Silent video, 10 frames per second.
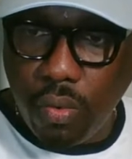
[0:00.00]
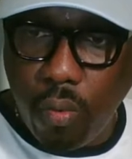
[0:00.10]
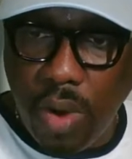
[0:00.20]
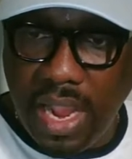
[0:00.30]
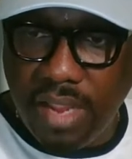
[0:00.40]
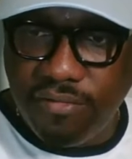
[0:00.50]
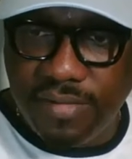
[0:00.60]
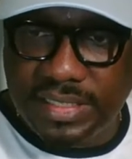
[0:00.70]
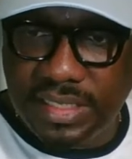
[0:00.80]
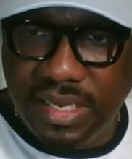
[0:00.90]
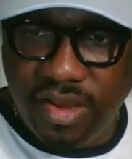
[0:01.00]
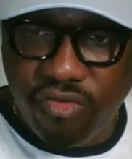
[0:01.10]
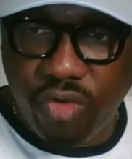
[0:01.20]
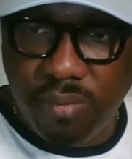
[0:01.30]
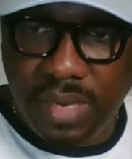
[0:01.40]
why fertility
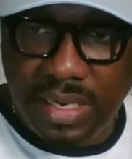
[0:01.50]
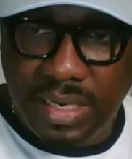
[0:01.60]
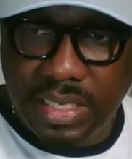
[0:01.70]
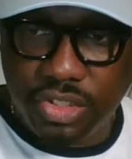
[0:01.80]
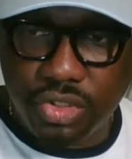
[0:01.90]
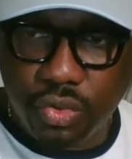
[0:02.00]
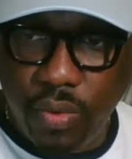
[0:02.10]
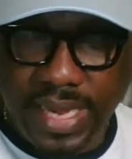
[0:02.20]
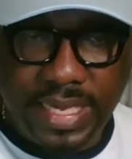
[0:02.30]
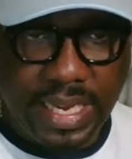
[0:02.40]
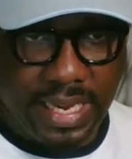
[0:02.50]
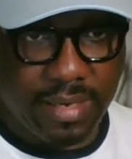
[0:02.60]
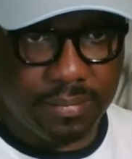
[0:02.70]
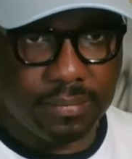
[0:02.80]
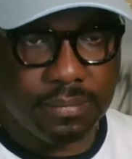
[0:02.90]
treatment leads to weight
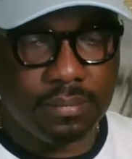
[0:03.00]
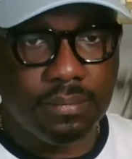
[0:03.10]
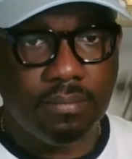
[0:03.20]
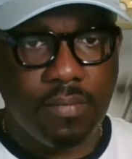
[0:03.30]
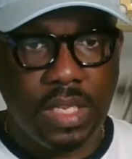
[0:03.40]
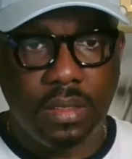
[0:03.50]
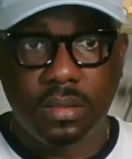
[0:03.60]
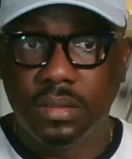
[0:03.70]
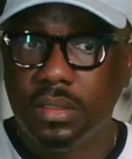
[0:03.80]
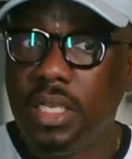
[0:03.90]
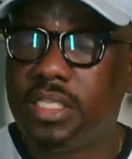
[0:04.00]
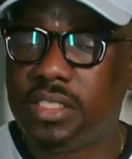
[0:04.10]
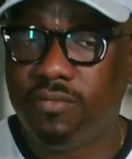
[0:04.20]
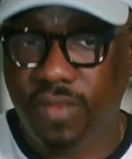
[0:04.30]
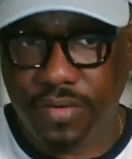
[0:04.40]
gain.
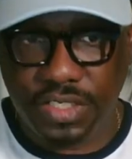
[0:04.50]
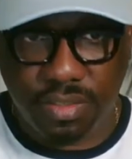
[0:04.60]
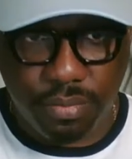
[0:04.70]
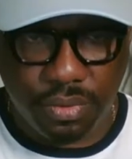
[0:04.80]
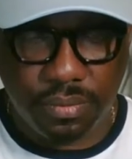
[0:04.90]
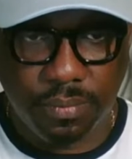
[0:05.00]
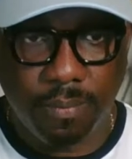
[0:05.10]
It's very simple.